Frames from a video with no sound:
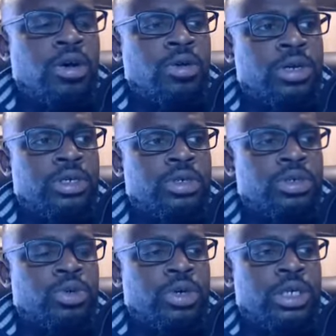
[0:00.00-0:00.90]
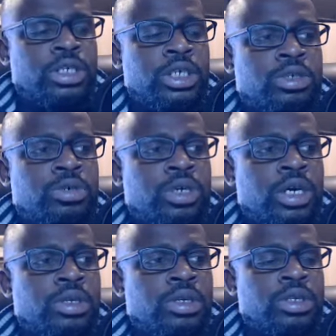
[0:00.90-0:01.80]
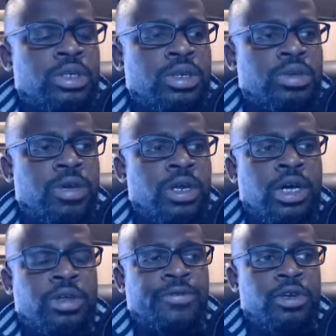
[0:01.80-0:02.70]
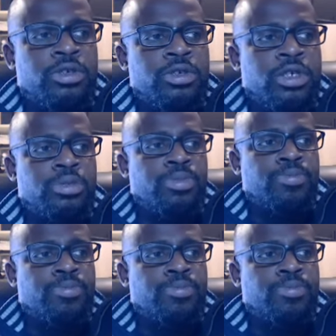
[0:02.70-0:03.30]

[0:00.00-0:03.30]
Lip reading: early 20th century and many other futurists